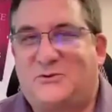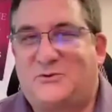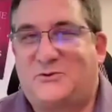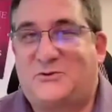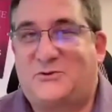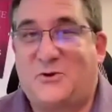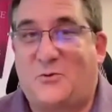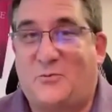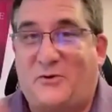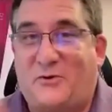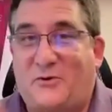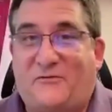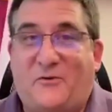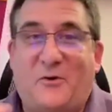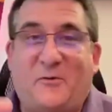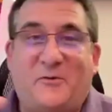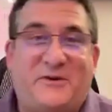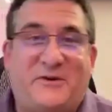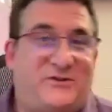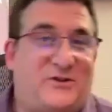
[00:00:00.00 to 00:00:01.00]
So
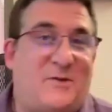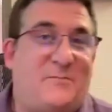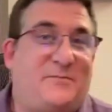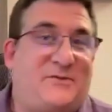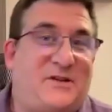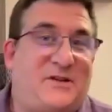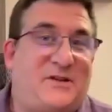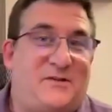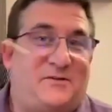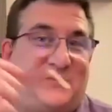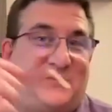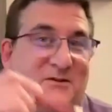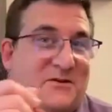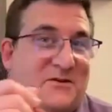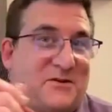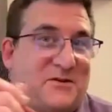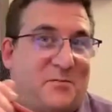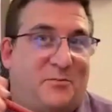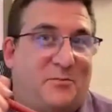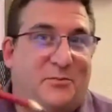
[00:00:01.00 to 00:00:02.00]
before we jump to
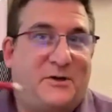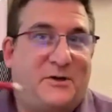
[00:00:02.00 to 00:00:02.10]
the